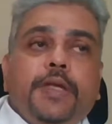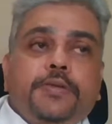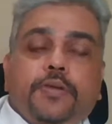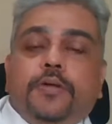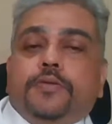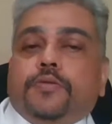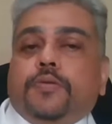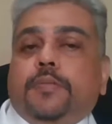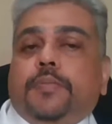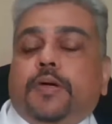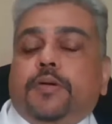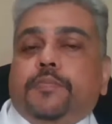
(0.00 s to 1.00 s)
It's also
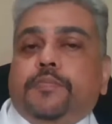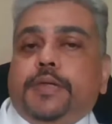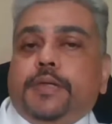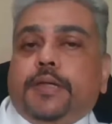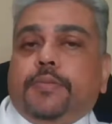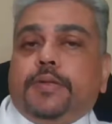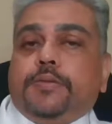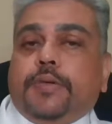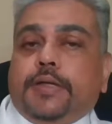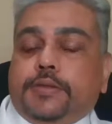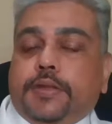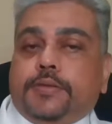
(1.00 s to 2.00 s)
about being able to
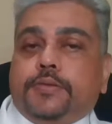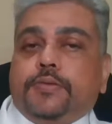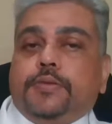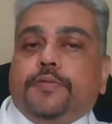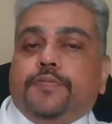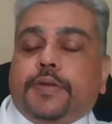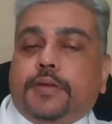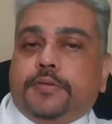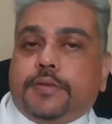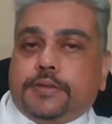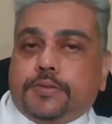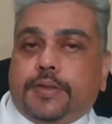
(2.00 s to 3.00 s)
adjust to difficult
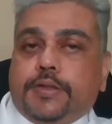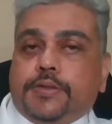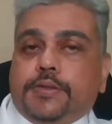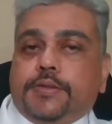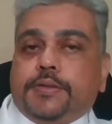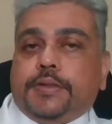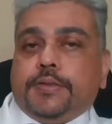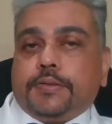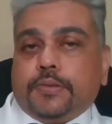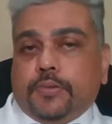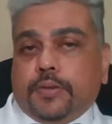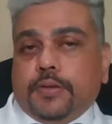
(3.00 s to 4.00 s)
situations in
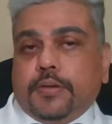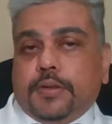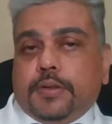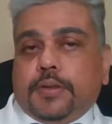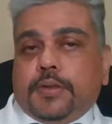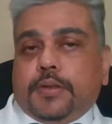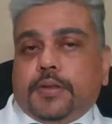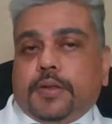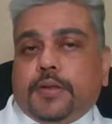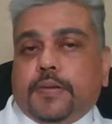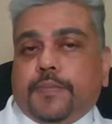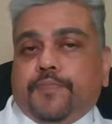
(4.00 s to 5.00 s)
school.
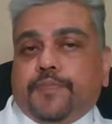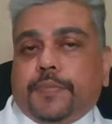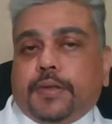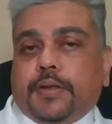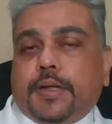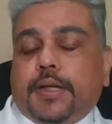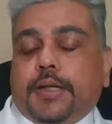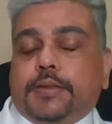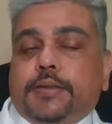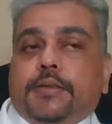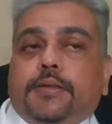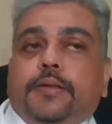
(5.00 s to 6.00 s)

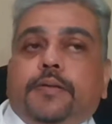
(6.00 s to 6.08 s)
And